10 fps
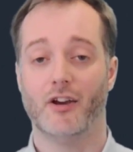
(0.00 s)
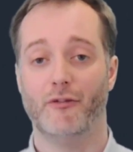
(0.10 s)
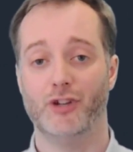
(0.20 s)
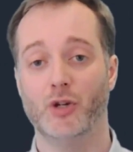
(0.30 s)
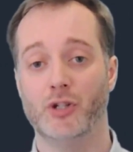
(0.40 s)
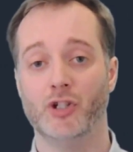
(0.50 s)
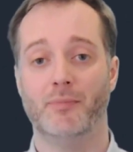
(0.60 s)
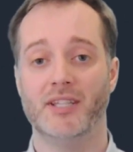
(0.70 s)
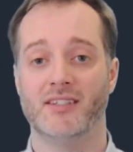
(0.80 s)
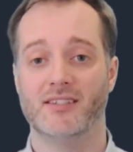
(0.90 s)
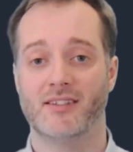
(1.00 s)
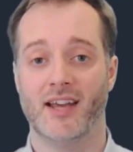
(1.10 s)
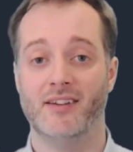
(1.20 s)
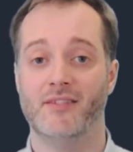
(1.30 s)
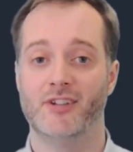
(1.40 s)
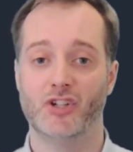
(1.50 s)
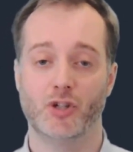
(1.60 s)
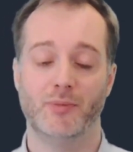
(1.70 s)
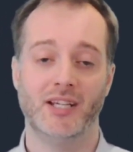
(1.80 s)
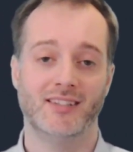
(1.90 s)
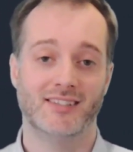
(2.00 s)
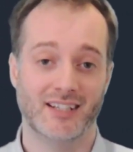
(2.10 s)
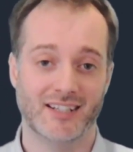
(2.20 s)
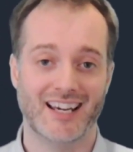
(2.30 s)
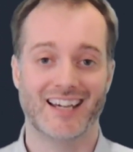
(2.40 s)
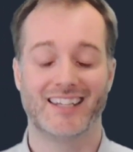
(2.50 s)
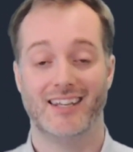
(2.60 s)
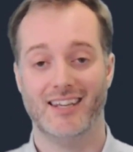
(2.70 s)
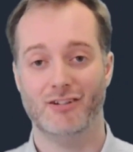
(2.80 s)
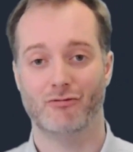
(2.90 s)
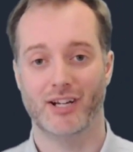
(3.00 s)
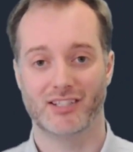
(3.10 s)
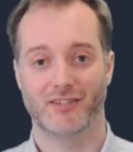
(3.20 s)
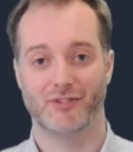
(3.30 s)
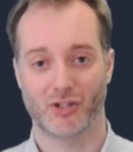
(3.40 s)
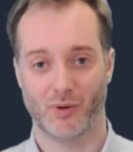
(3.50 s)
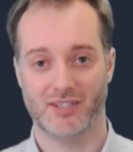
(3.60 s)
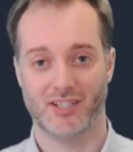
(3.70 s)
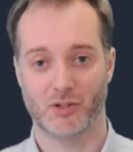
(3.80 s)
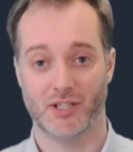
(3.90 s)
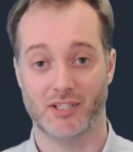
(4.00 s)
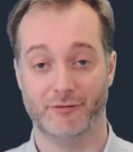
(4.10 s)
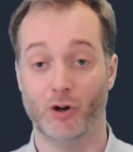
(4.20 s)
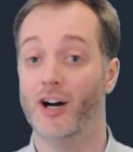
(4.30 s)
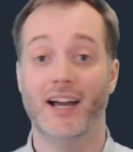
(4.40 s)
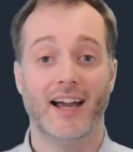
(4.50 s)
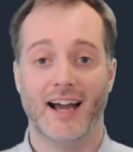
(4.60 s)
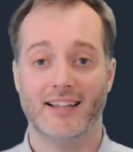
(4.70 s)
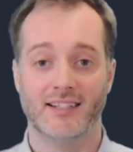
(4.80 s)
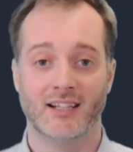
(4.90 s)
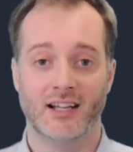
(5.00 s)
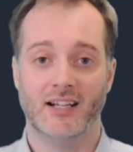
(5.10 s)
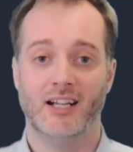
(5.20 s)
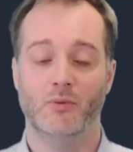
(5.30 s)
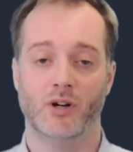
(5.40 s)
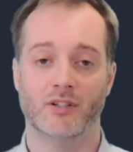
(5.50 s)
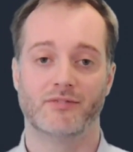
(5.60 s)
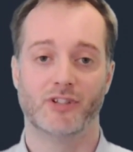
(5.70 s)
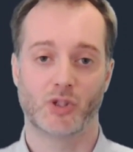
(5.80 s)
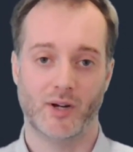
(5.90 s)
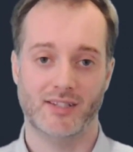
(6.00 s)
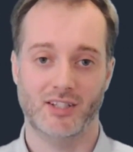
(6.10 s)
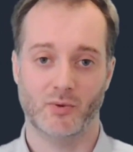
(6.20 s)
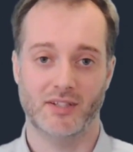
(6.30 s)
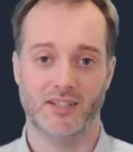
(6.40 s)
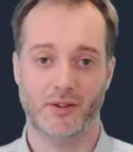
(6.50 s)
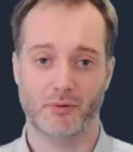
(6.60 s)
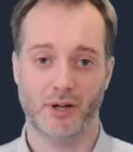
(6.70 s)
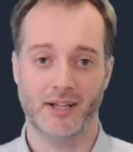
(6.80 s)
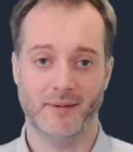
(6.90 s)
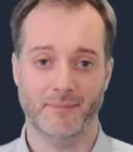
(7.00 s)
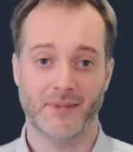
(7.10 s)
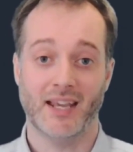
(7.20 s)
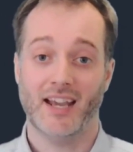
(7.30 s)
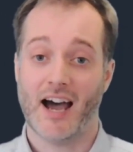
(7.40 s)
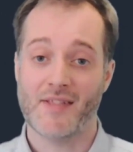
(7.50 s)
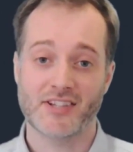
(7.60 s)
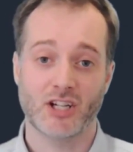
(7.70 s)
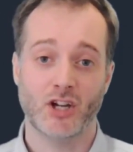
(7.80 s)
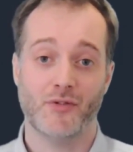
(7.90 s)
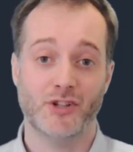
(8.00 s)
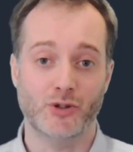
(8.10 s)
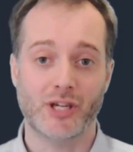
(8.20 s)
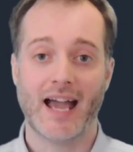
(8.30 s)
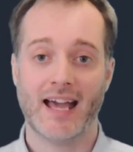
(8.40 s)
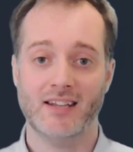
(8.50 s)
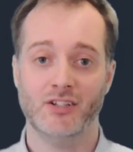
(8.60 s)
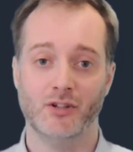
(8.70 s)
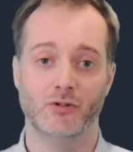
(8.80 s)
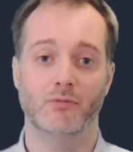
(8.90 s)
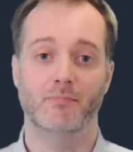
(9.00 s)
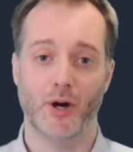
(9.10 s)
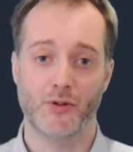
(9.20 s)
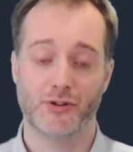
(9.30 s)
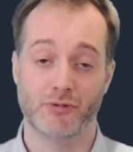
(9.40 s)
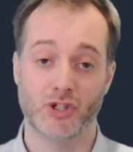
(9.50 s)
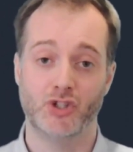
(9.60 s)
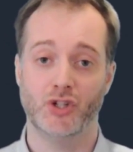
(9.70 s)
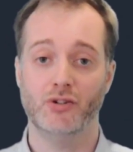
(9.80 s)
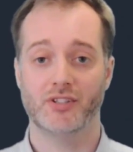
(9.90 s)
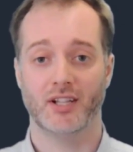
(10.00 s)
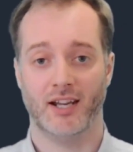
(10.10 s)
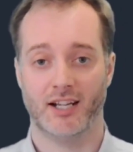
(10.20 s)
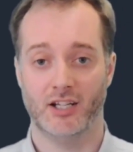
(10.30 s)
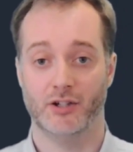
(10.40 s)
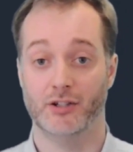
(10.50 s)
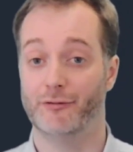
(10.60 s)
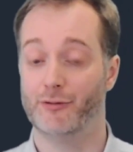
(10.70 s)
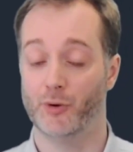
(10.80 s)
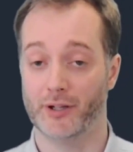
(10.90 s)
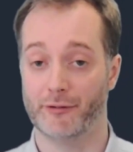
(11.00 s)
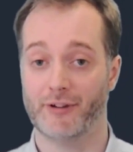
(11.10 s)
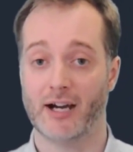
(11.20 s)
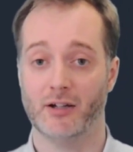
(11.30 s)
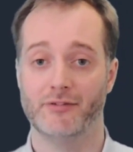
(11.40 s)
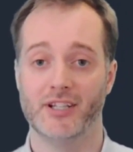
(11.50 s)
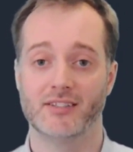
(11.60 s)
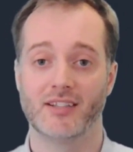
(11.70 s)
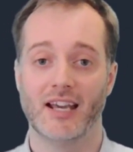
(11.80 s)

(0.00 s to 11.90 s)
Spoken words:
For you and your business then, this should be considered a key risk for 2024, as it likely was for 2023. And there's a lot that you can do, both to reduce the likelihood of falling foul of this,